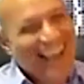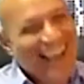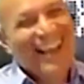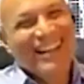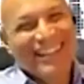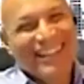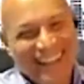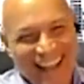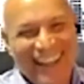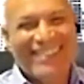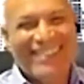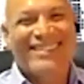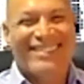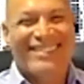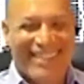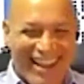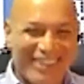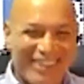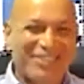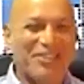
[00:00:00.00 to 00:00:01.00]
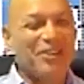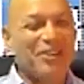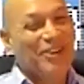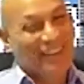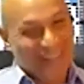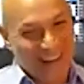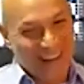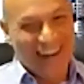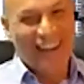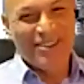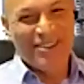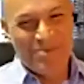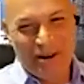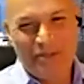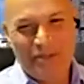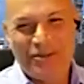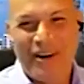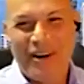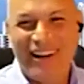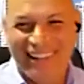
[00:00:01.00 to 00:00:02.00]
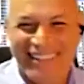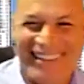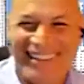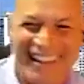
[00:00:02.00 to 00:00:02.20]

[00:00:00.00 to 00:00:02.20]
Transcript: That's true. It's a lot more fun,